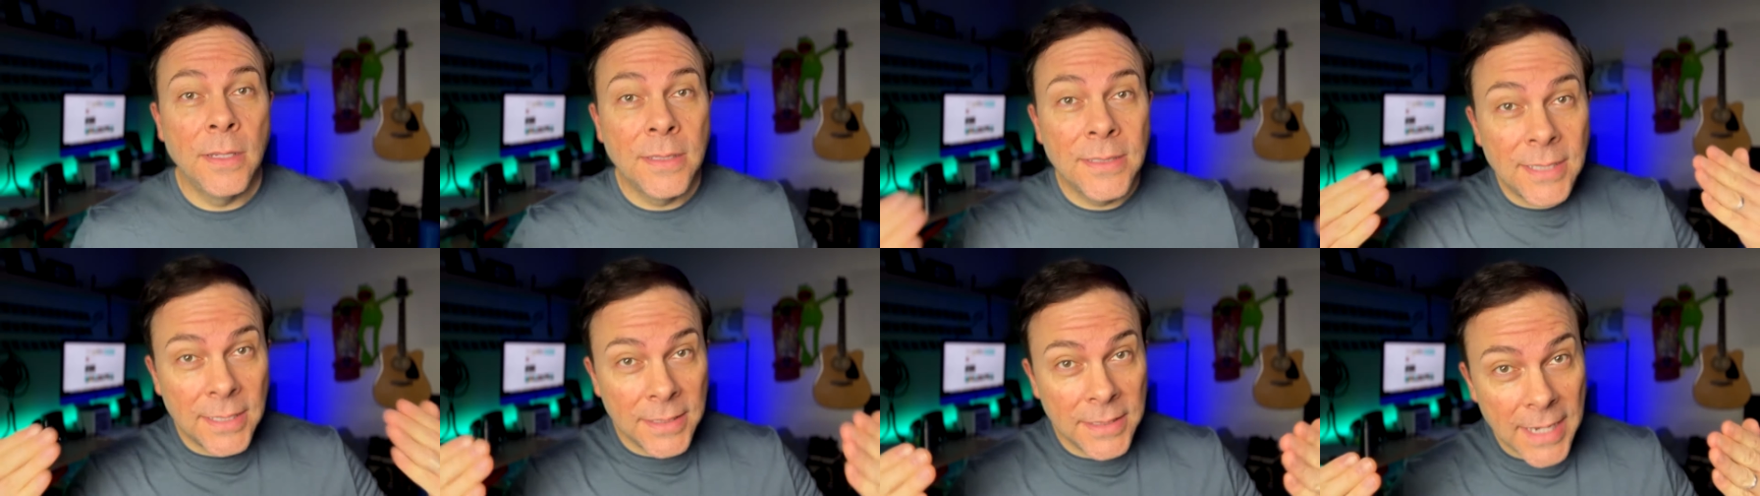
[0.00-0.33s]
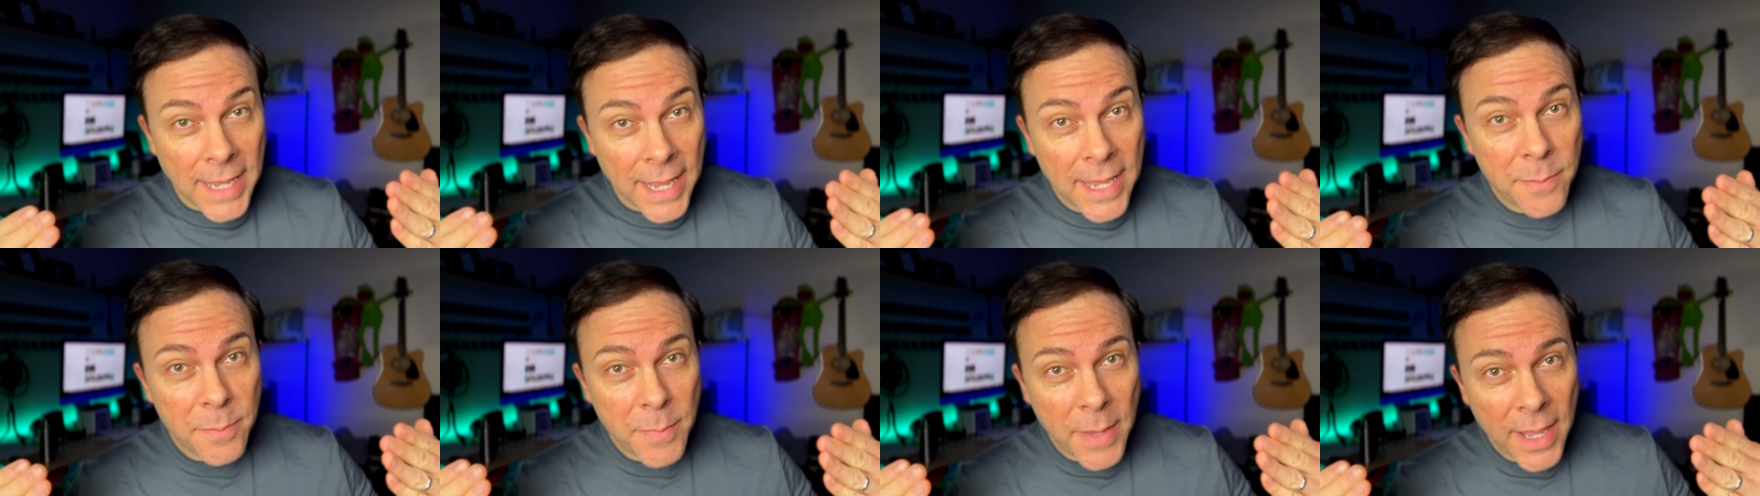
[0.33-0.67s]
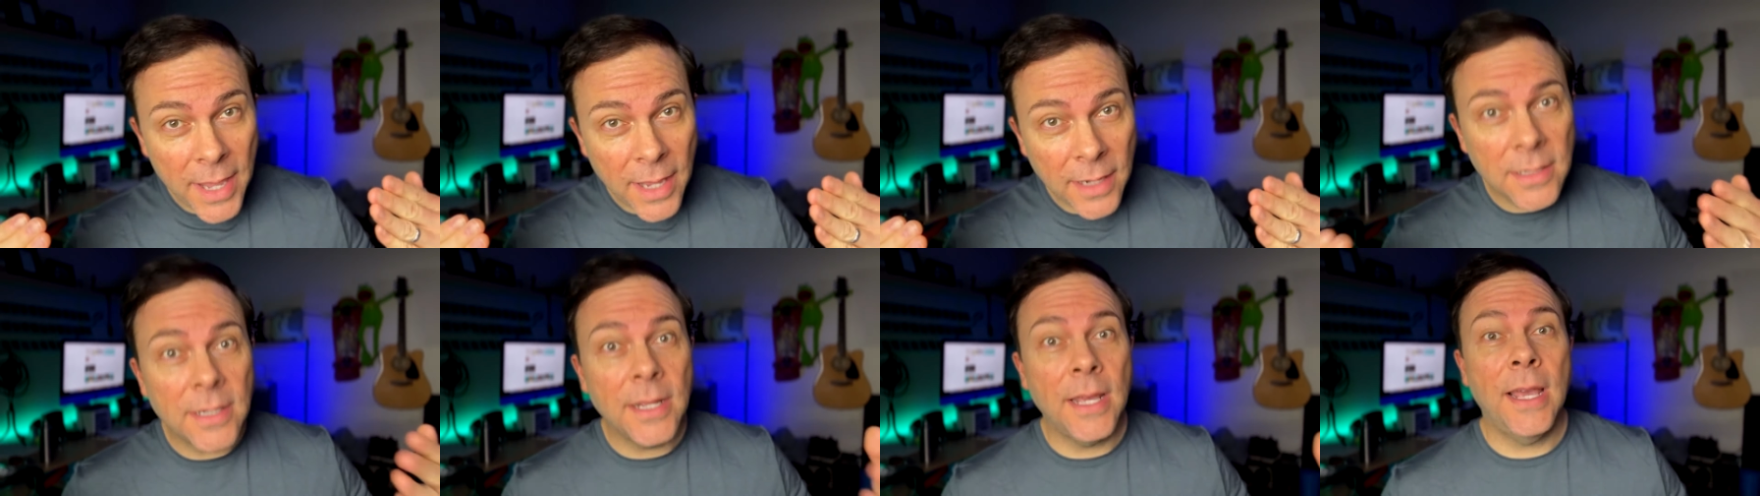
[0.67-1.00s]
Today,
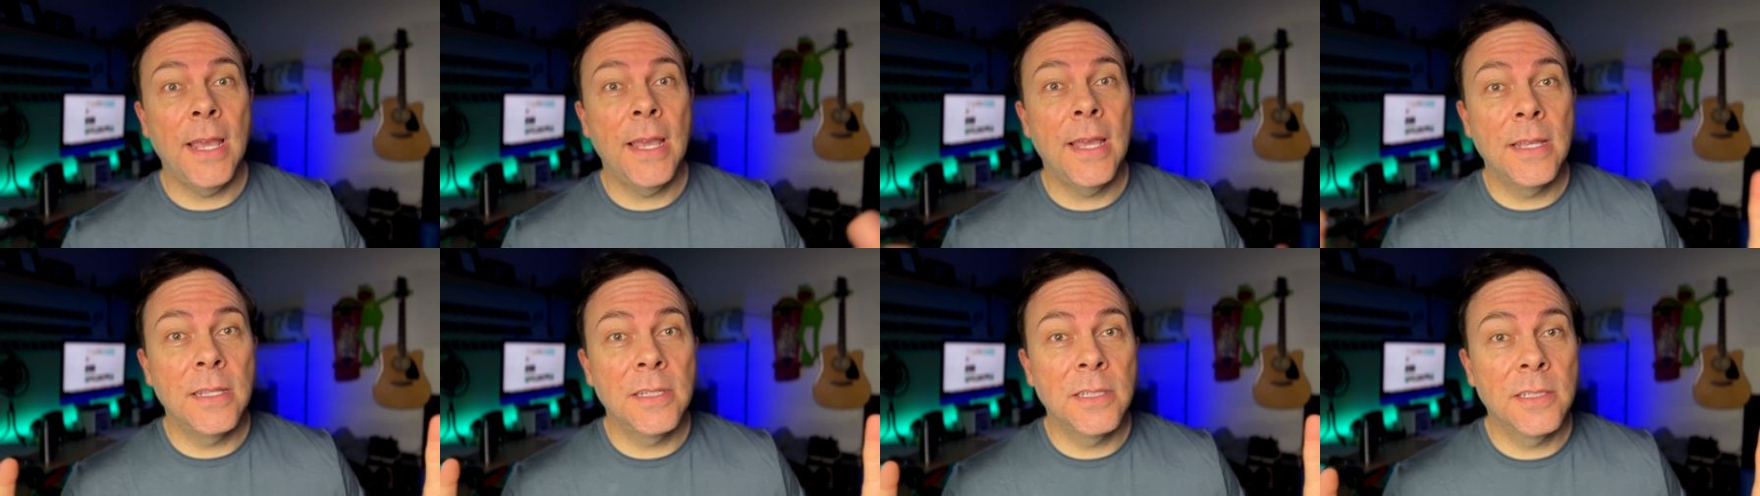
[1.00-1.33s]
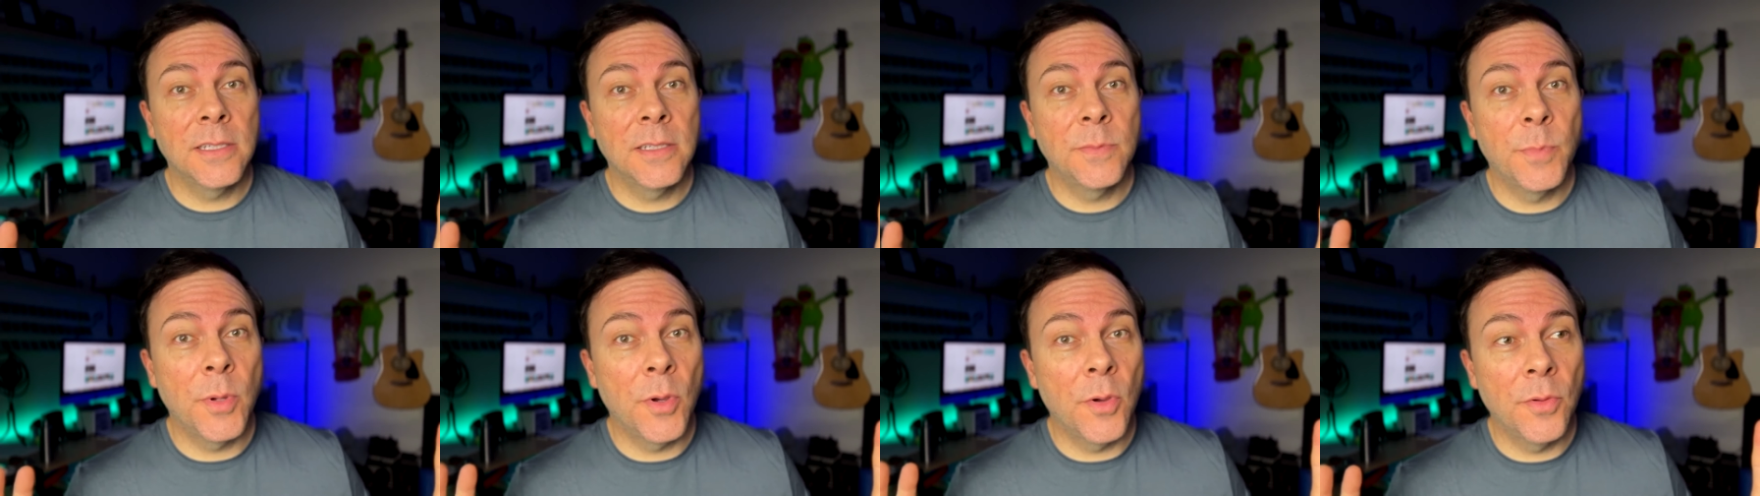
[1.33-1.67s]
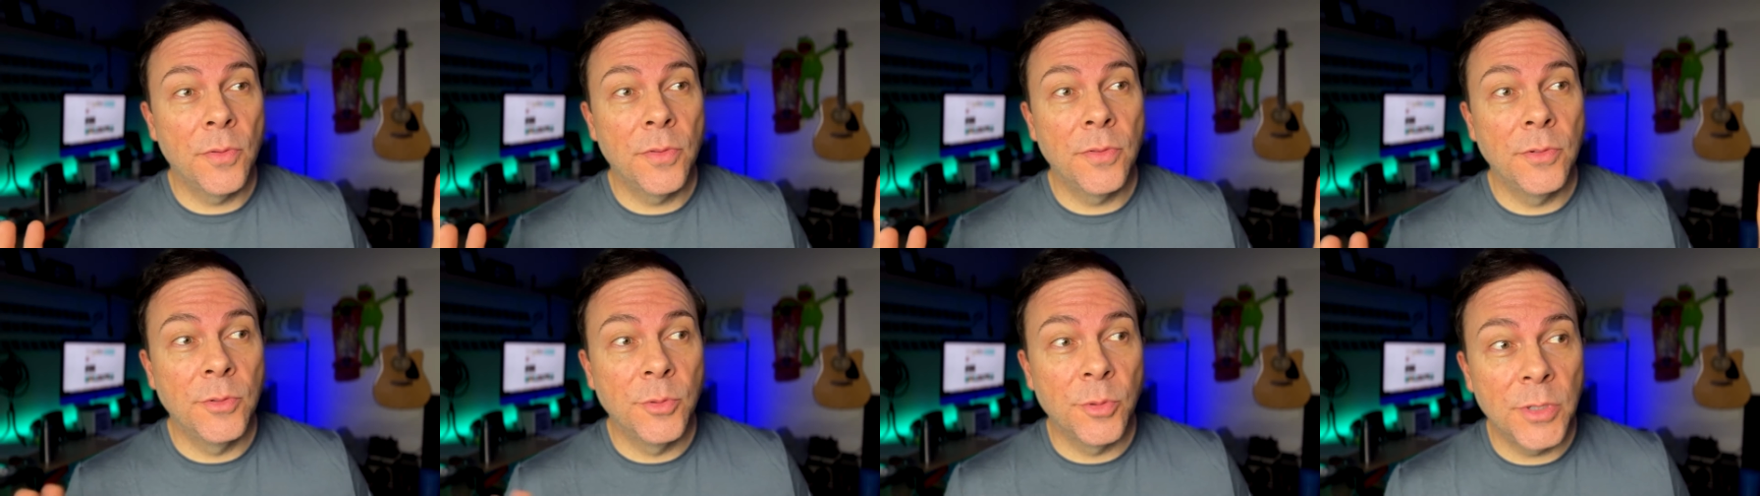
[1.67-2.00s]
Matt has
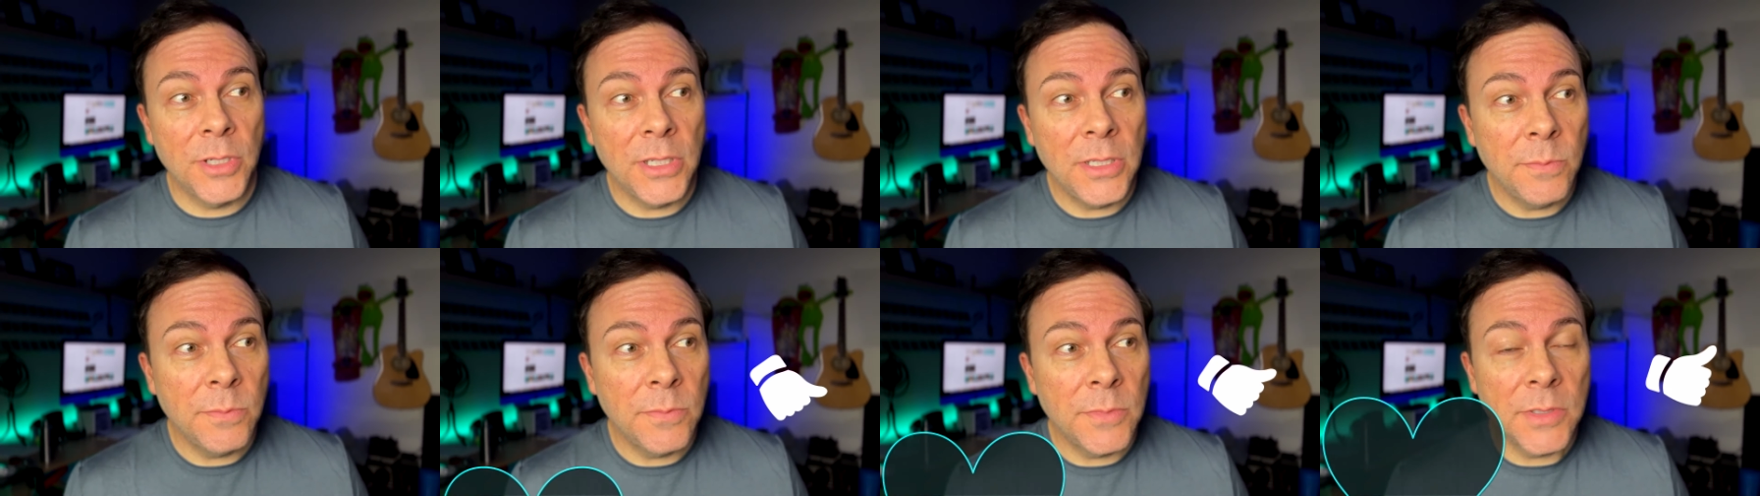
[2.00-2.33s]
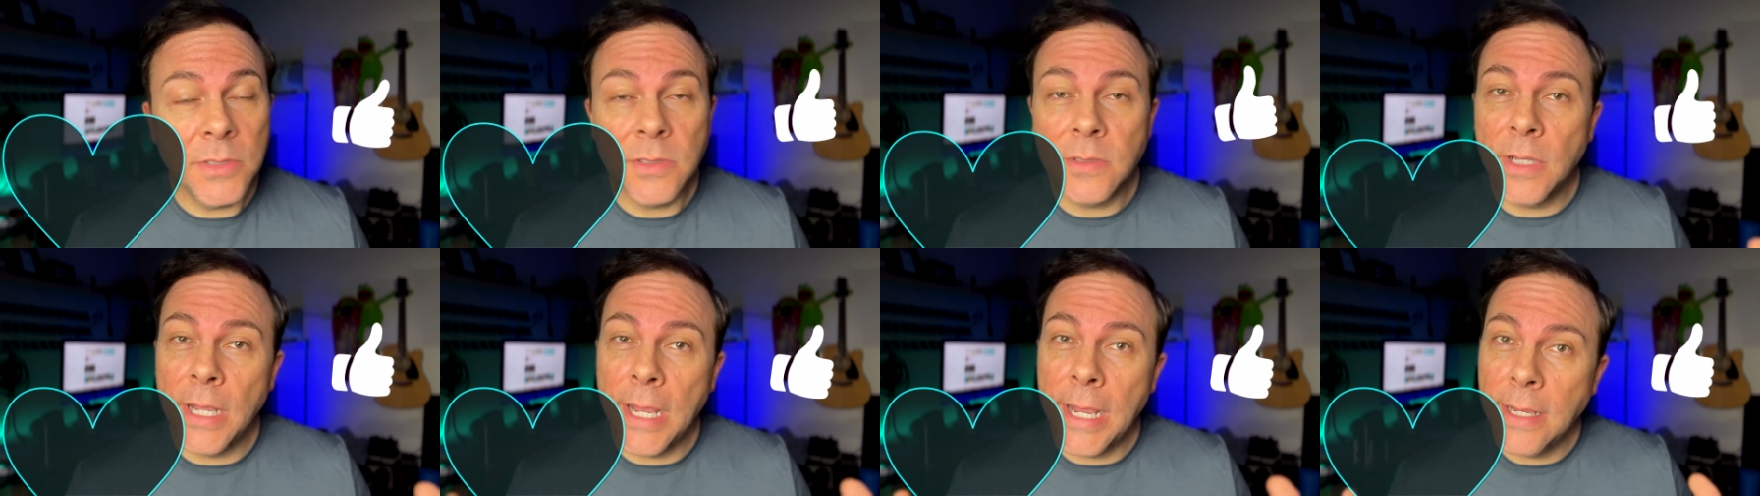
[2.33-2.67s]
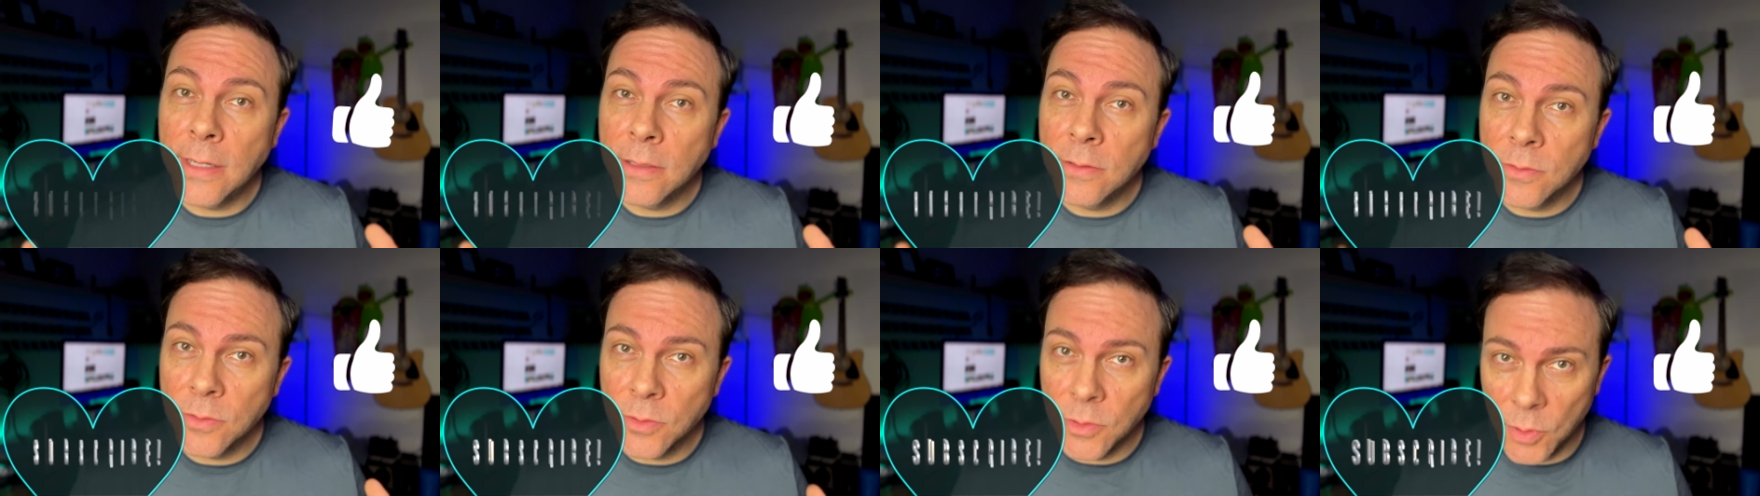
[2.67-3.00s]
both dreams
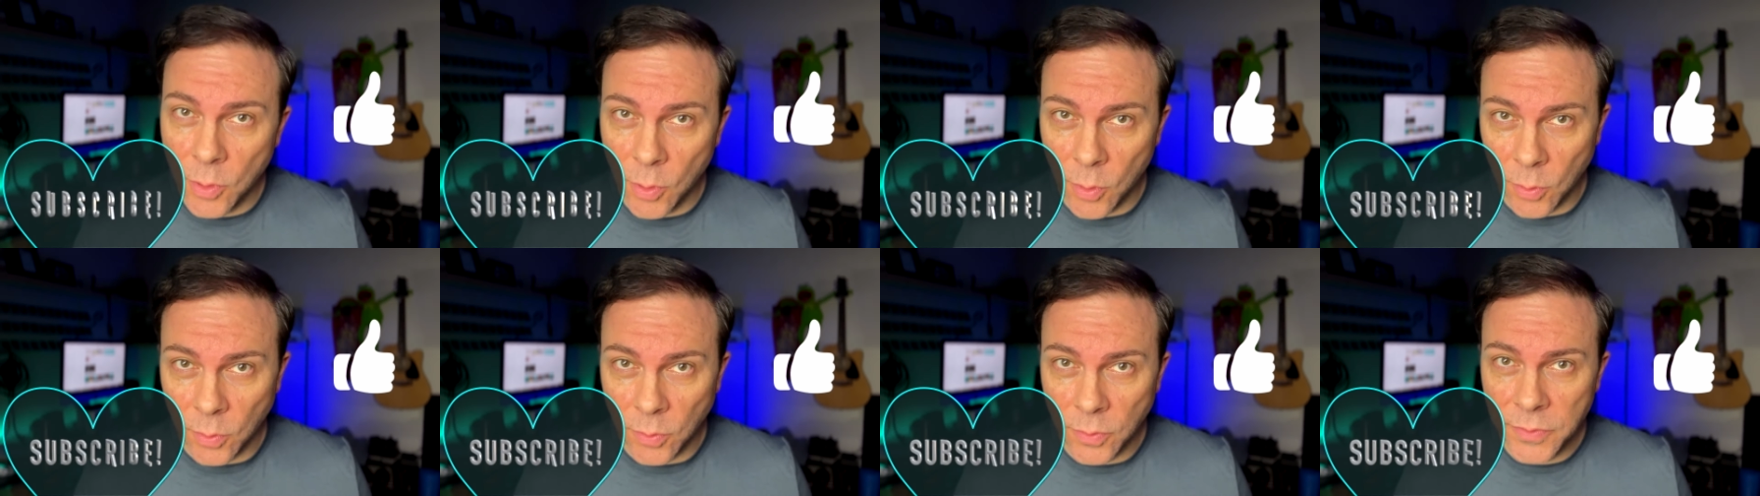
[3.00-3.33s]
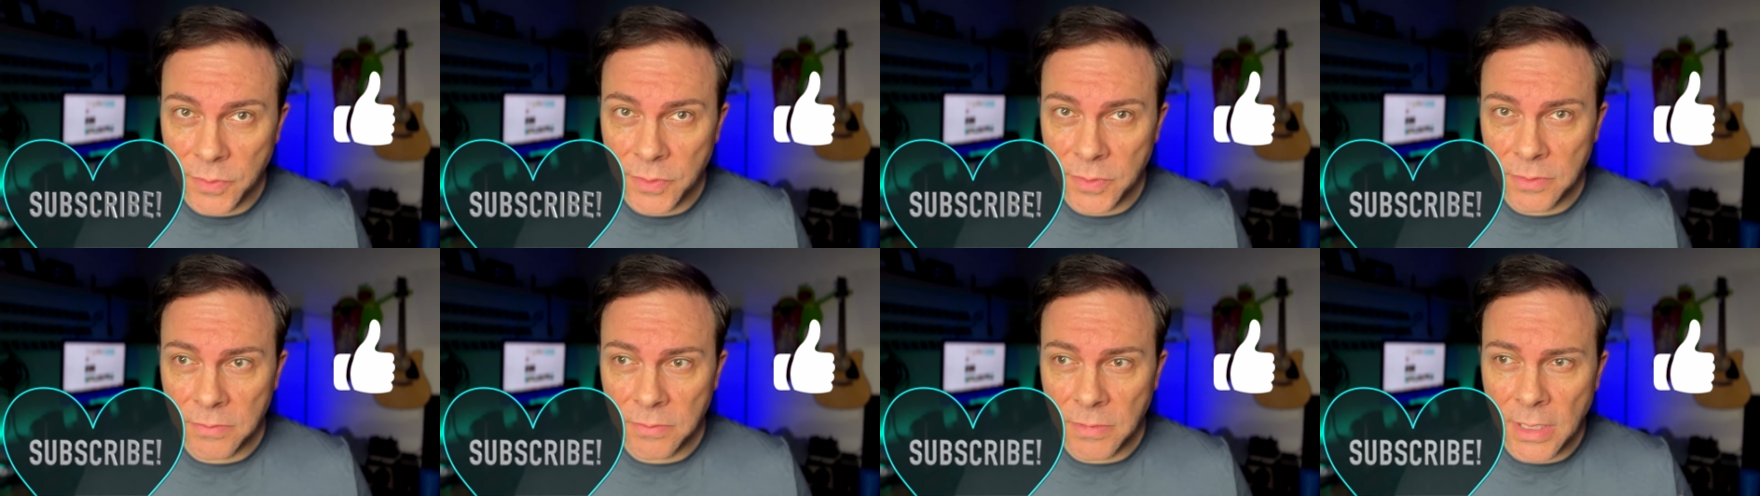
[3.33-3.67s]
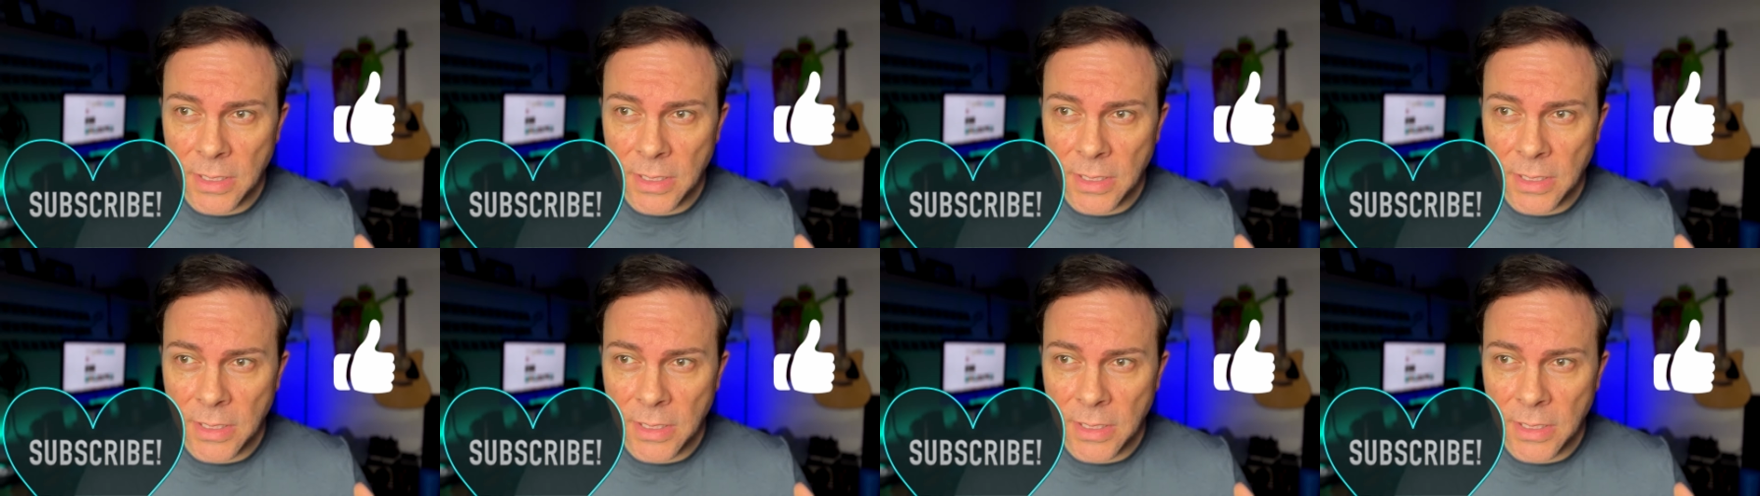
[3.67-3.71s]
and goals,